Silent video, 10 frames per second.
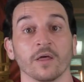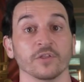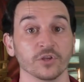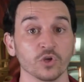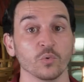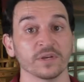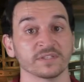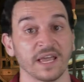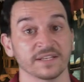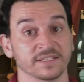the
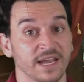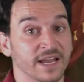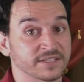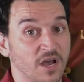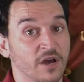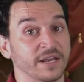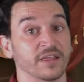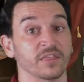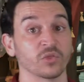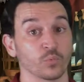US has tax on a
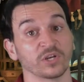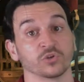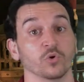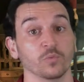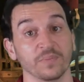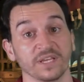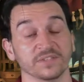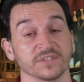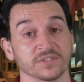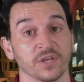threshold
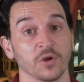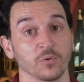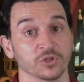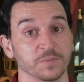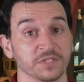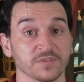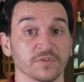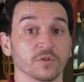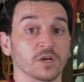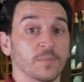basis, which means if
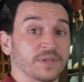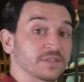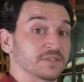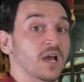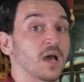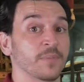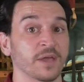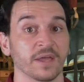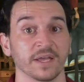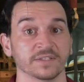you look up at the top,
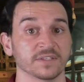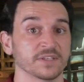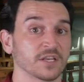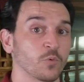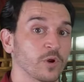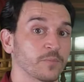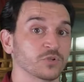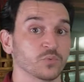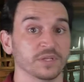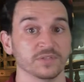it says anywhere
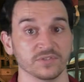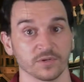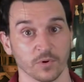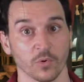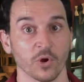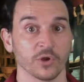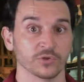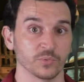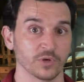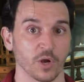between 0
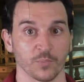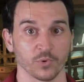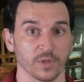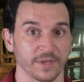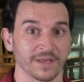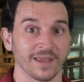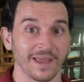to an upper limit.